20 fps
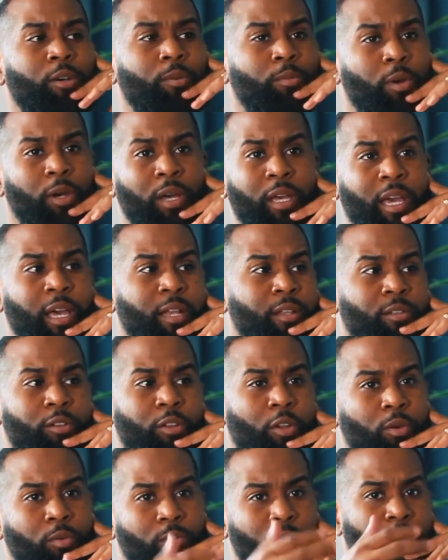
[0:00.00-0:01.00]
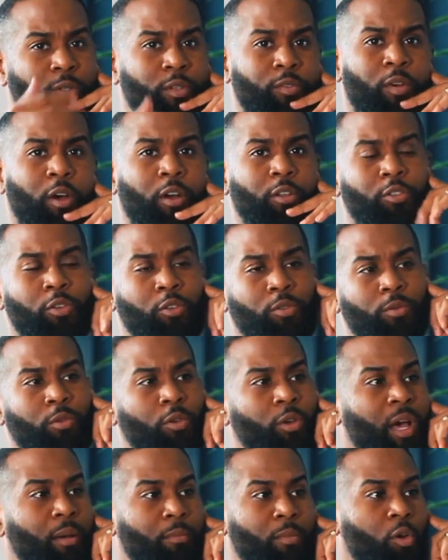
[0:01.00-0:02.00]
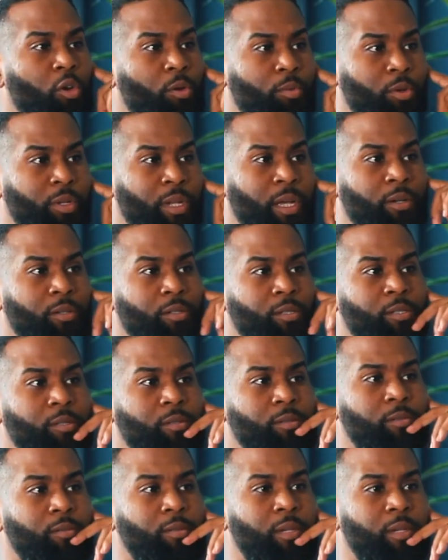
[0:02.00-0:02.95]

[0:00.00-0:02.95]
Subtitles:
But again, you know, you've got to look at multiple deals